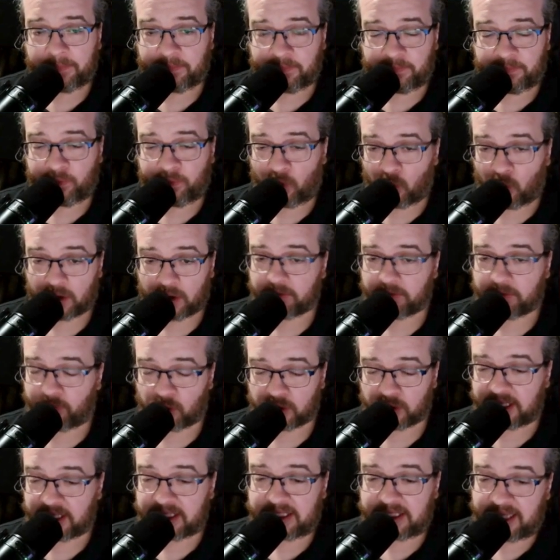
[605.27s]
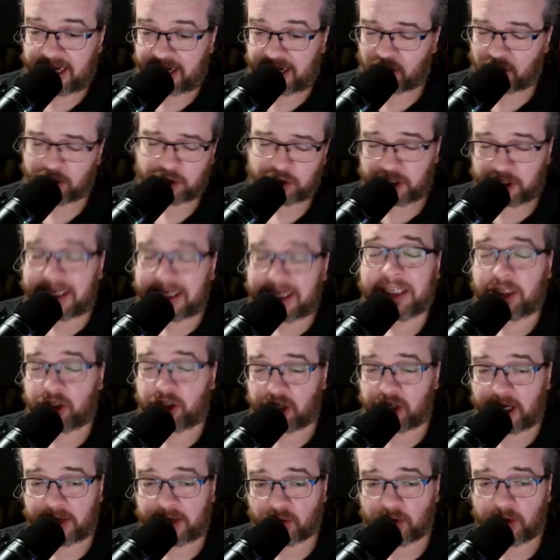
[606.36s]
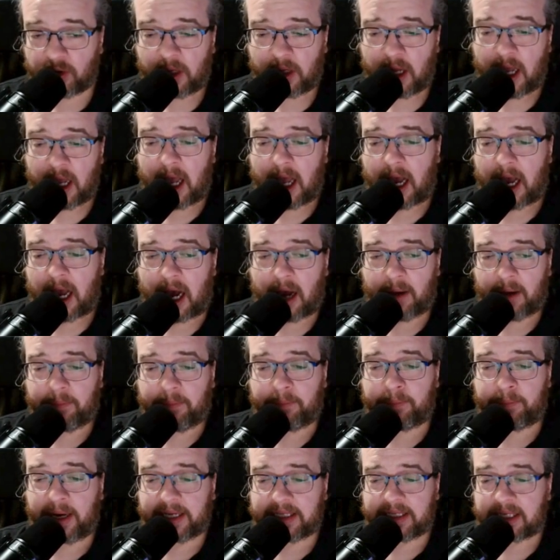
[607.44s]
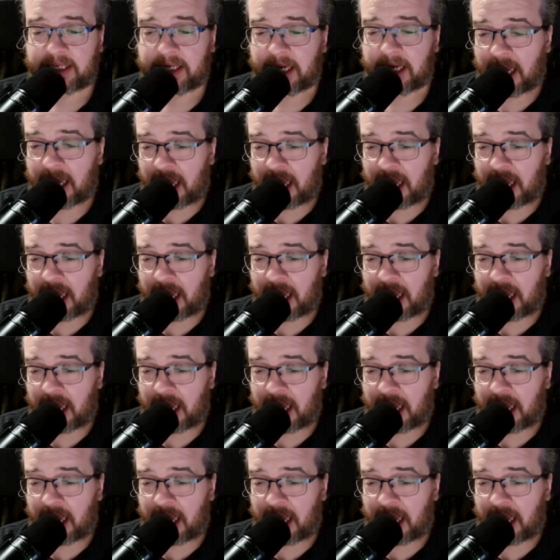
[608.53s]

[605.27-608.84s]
for this deck, or just in general. But